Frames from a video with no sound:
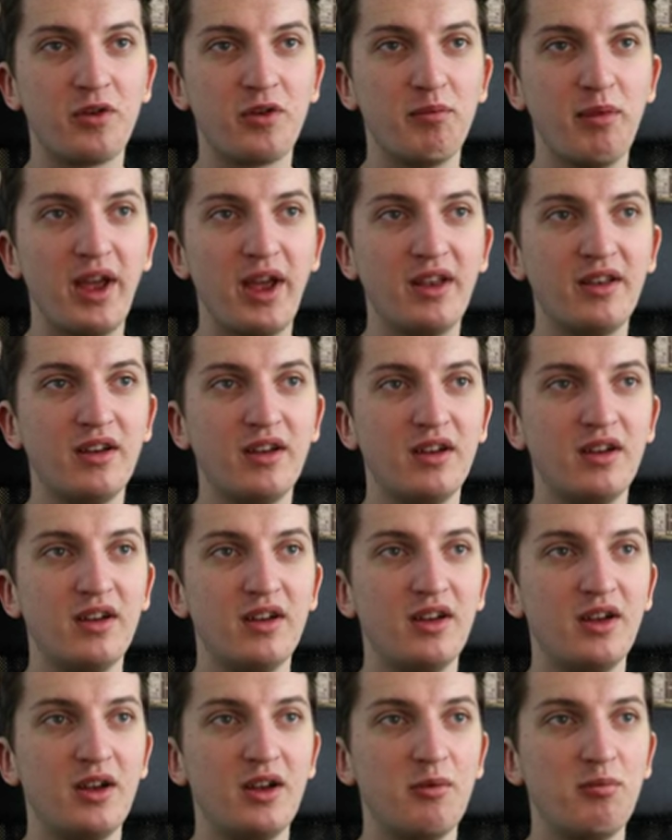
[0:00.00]
men,
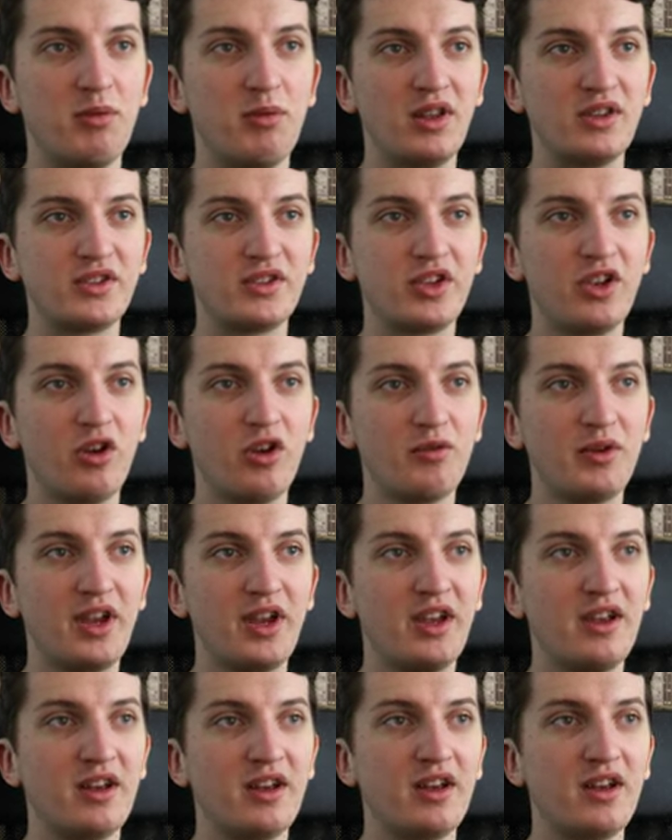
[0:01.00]
men's
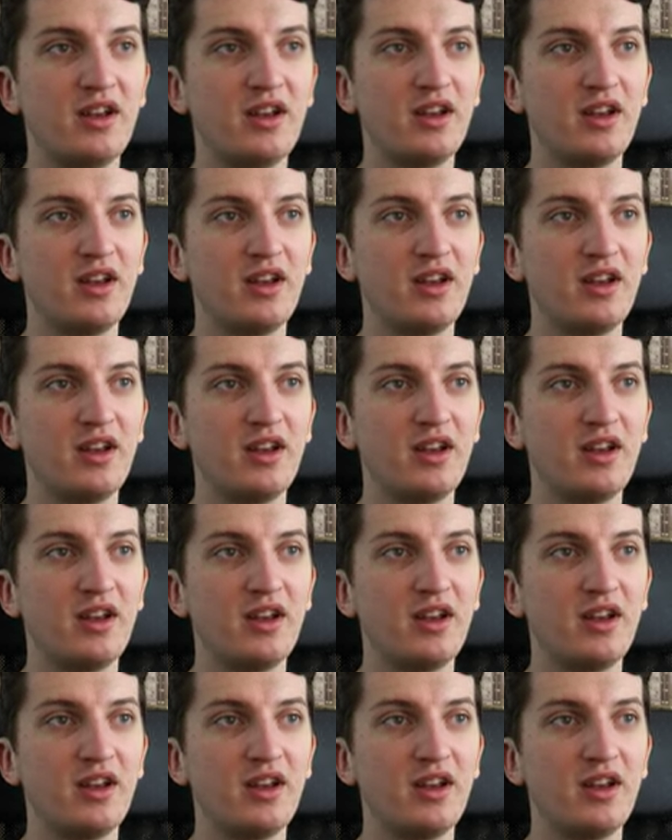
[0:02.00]
clothing,